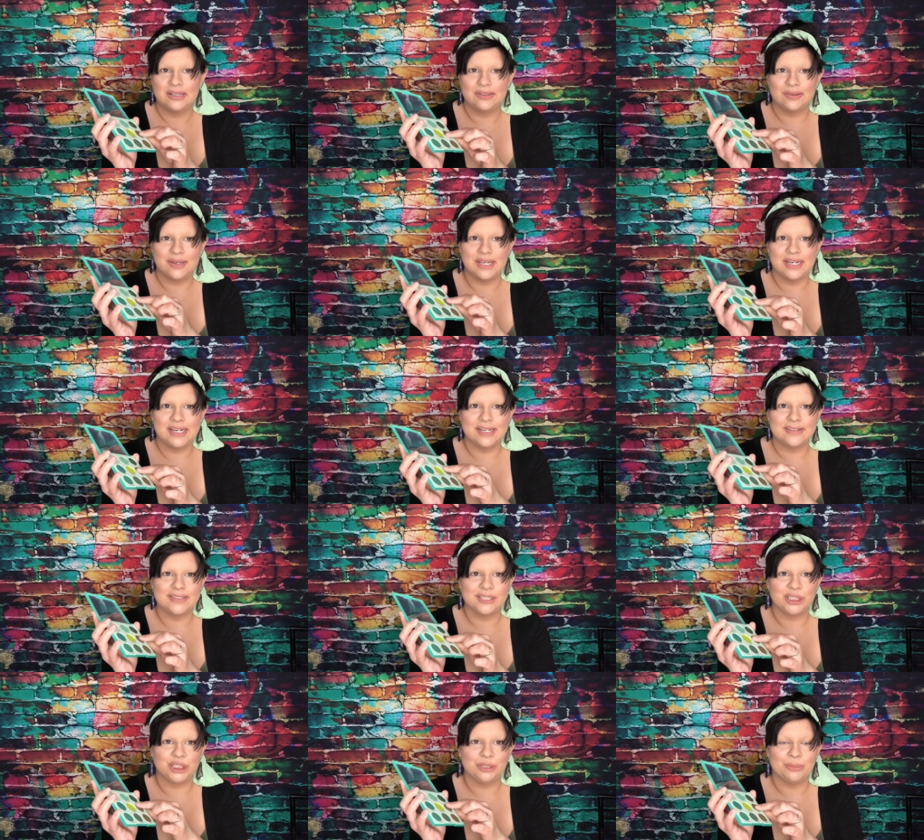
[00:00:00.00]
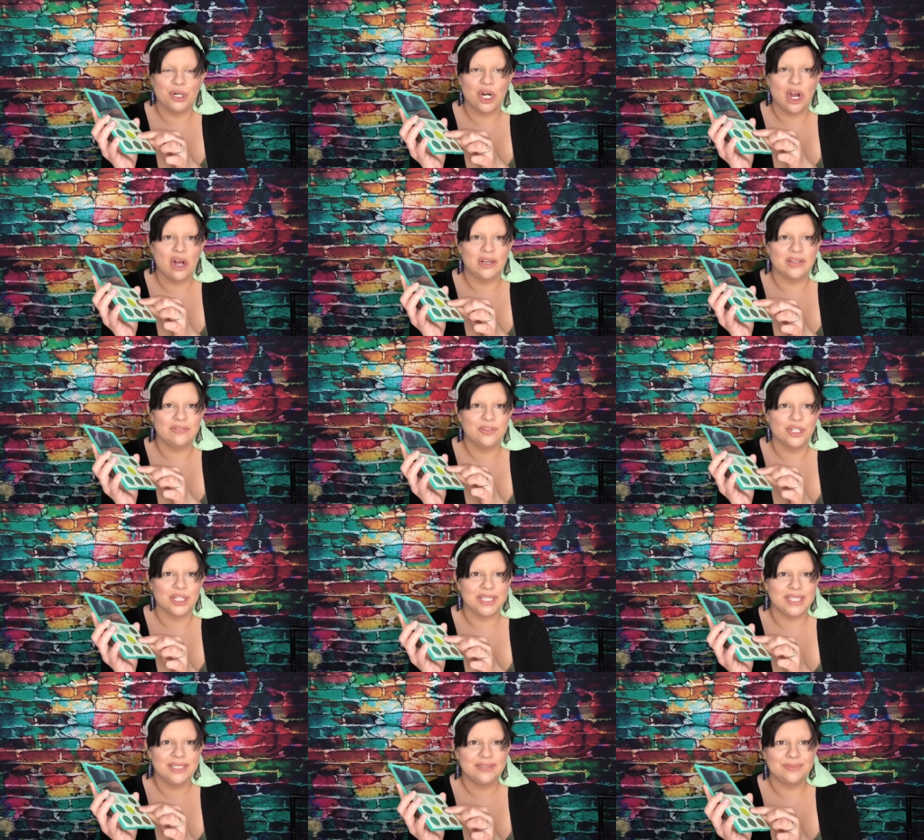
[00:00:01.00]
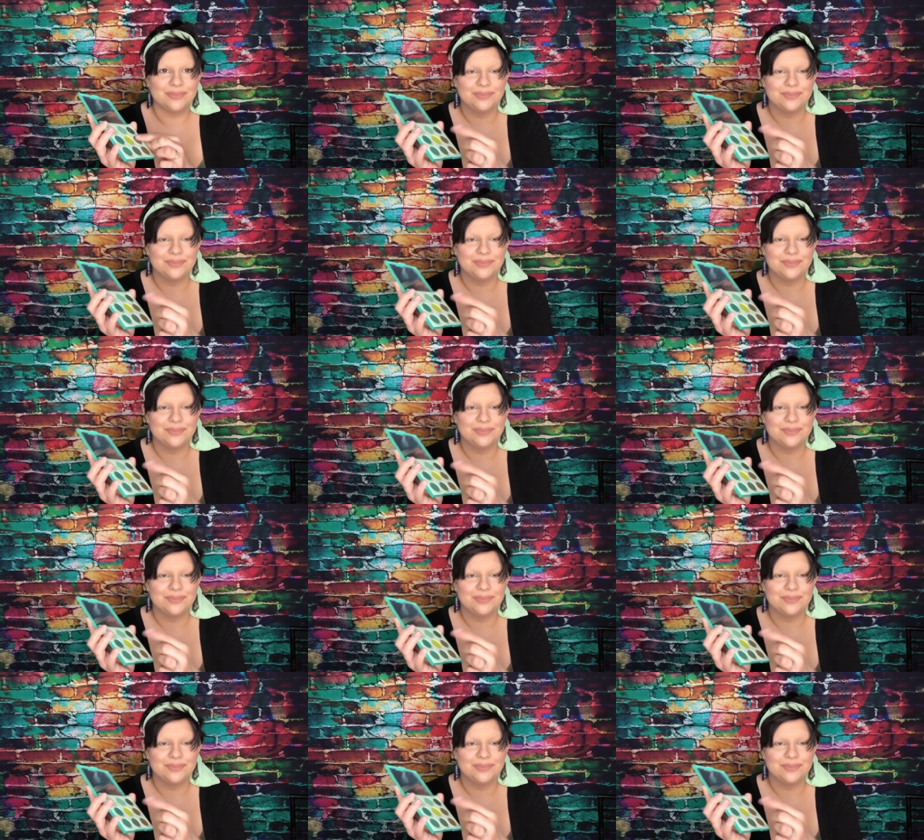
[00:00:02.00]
So again, it is a shimmer olive green.